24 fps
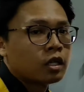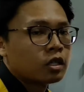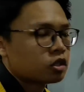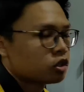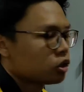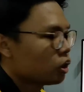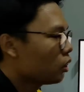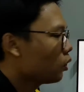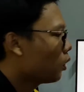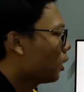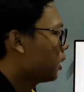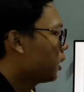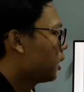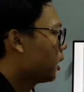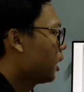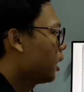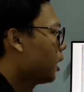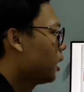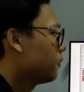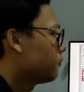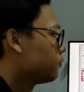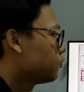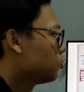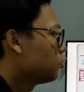So what I
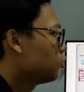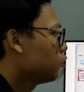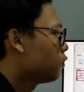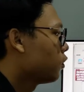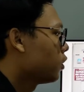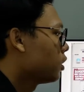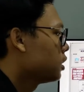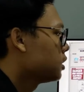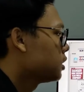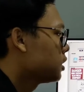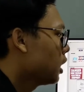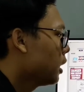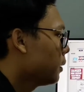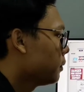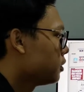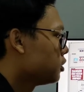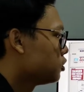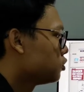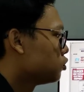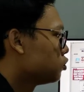have to do for this lab is